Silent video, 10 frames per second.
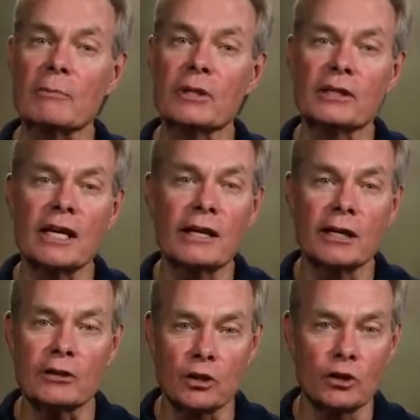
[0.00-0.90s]
but they
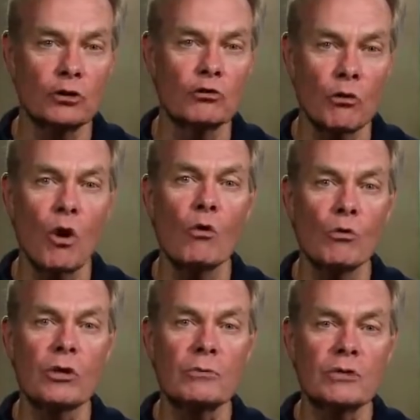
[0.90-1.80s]
can
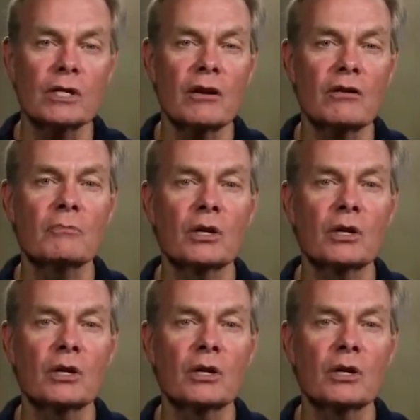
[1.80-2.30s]
control themselves